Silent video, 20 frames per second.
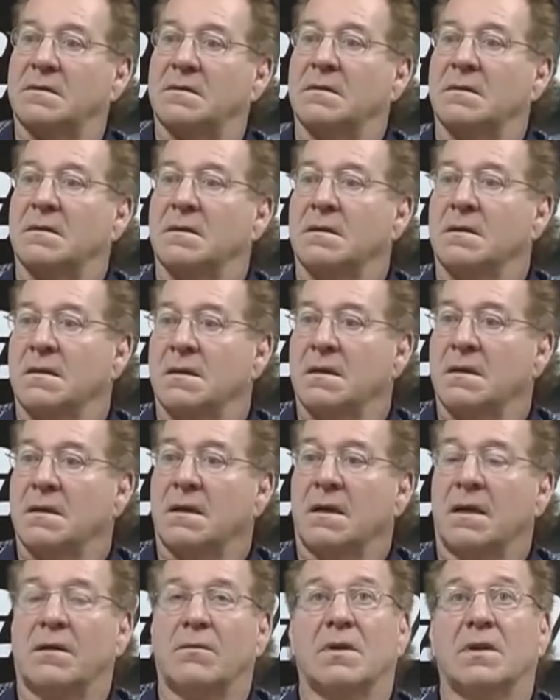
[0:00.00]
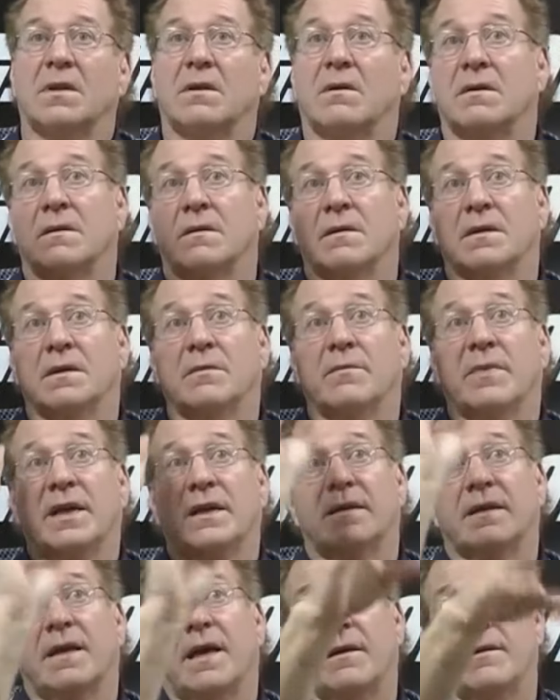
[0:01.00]
And in the
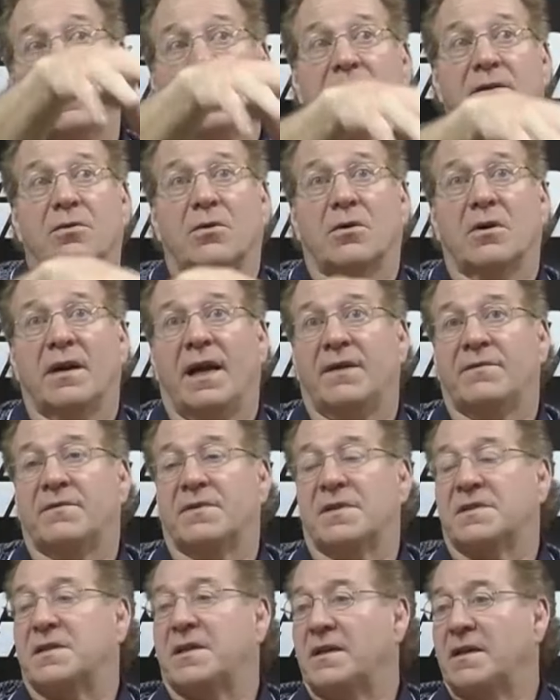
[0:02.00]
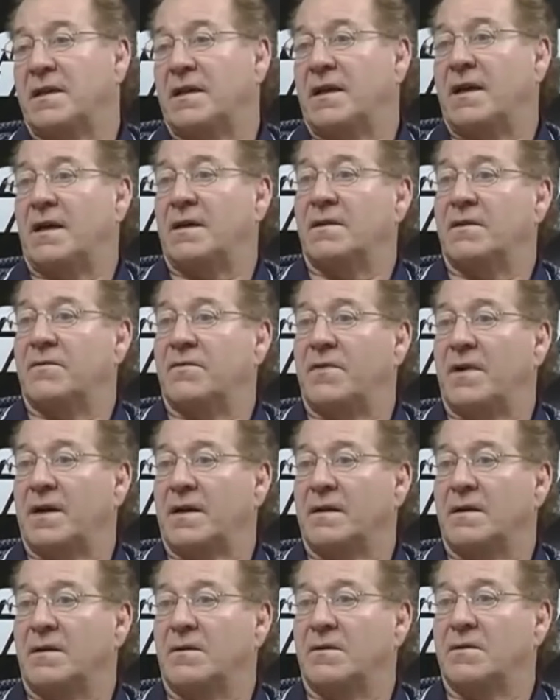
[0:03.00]
meantime, he had torn half the ceiling out in the
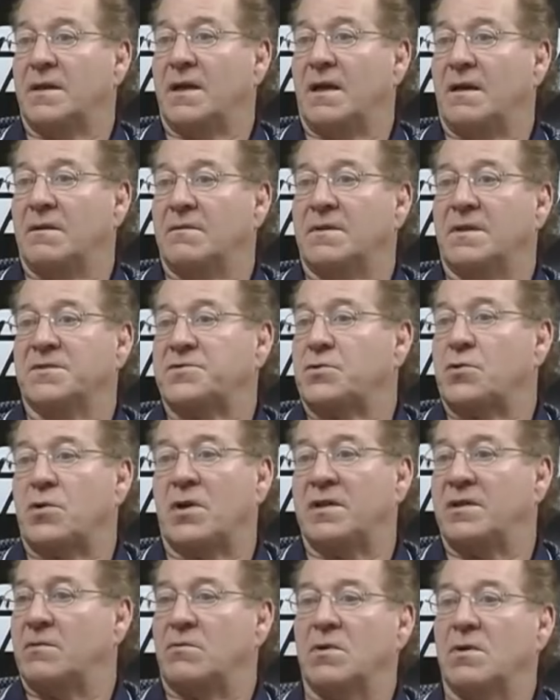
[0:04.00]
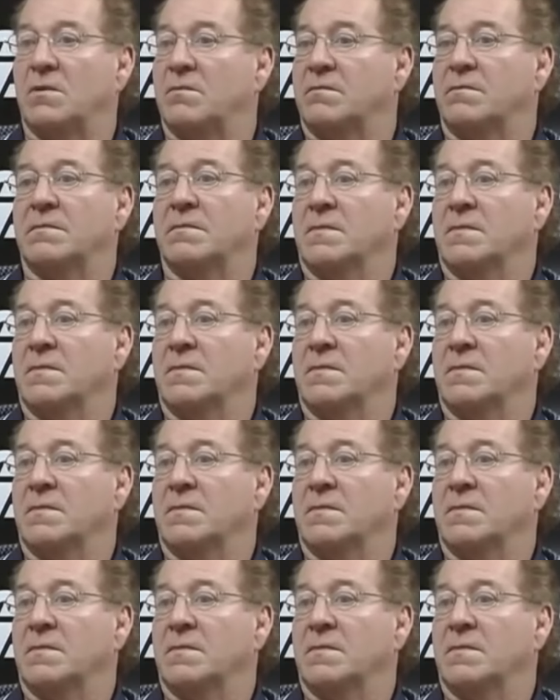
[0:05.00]
fucking hotel, destroyed the room.